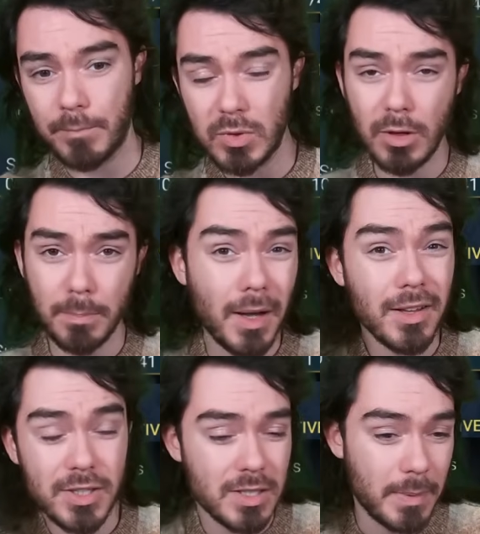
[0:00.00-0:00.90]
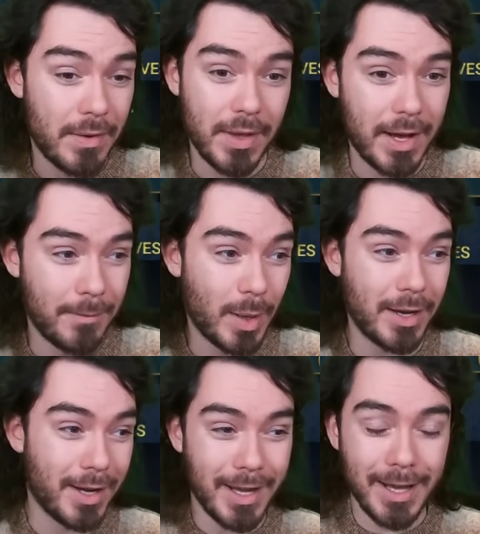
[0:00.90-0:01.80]
So apologies about that.
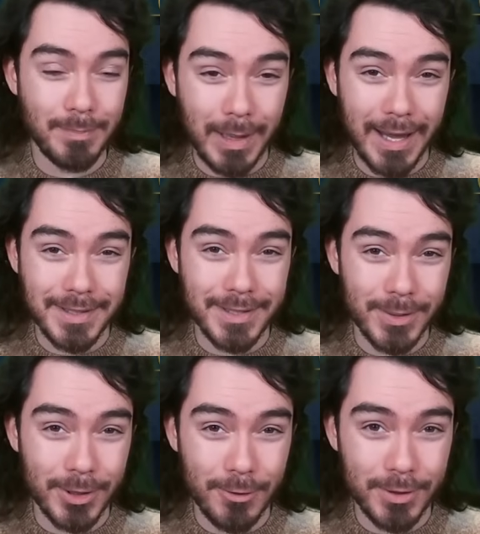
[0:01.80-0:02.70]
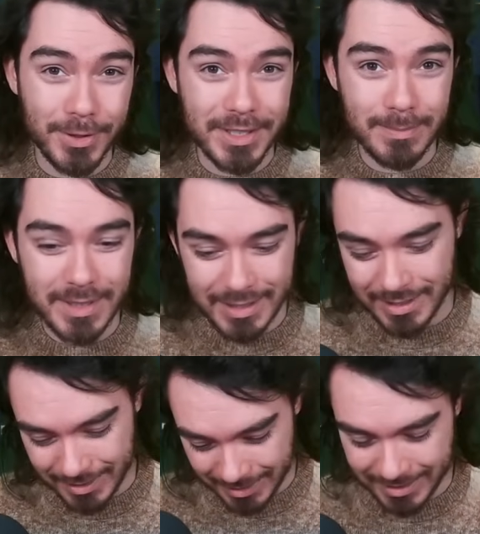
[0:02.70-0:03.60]
I, I had planned to do it over Christmas
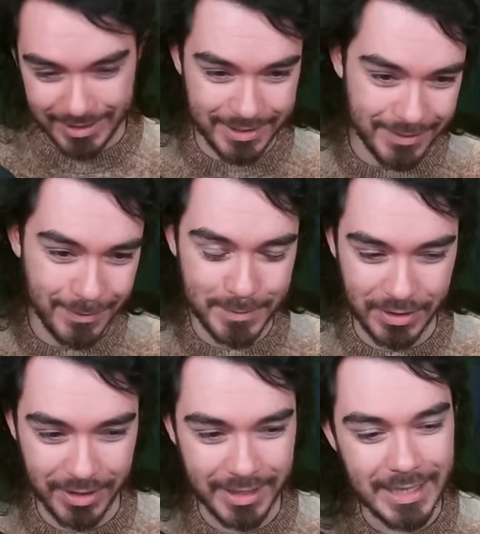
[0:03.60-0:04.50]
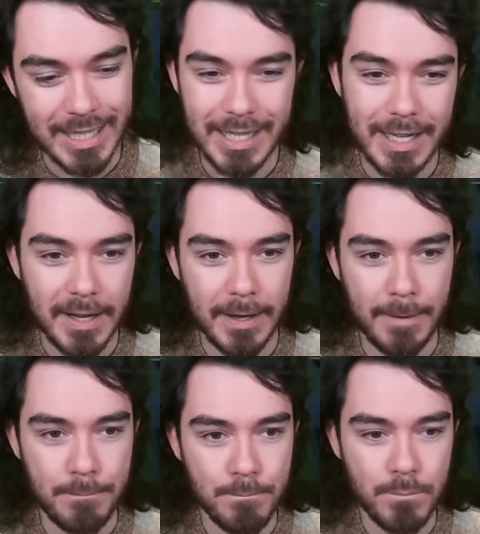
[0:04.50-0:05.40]
and I didn't. I'm sorry.
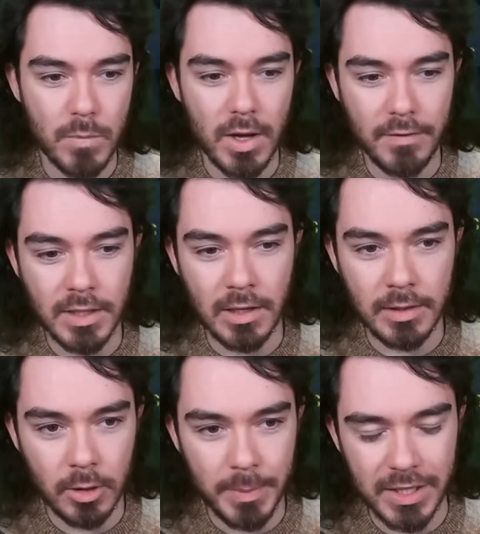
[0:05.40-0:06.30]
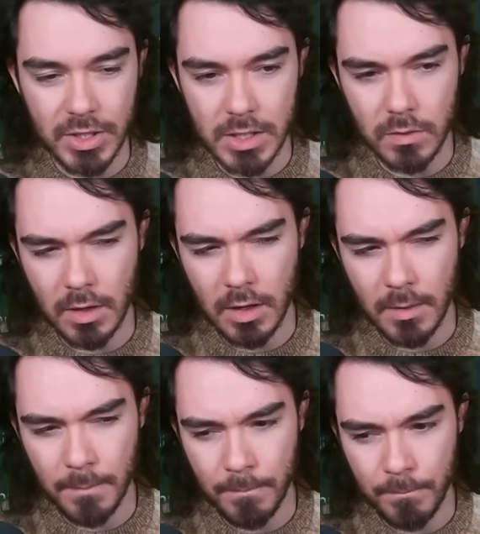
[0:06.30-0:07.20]
Um, I've done a little bit just
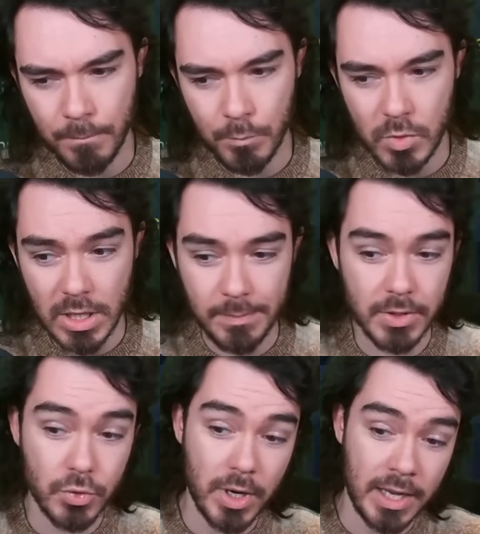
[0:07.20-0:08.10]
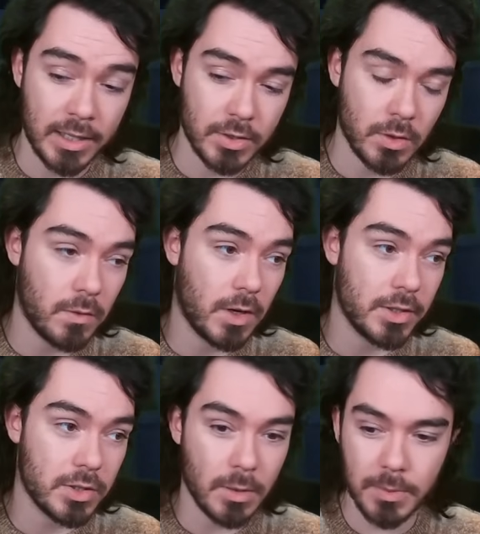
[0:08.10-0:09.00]
from champion training so far,
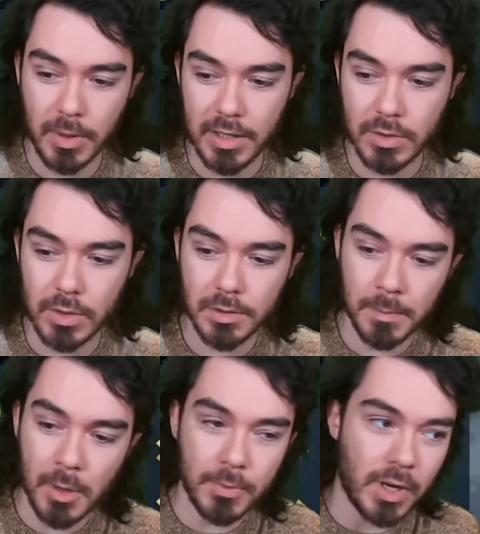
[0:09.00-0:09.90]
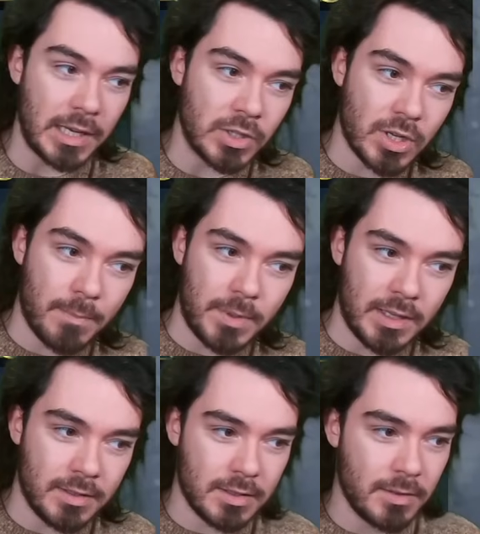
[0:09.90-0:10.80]
just upgrade. So it's from upgrading
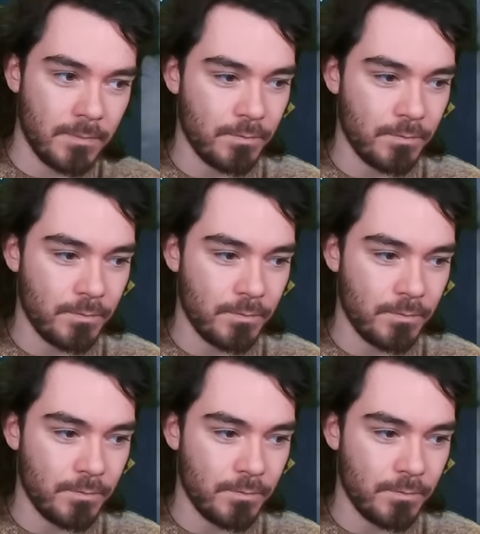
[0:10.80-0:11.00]
champions.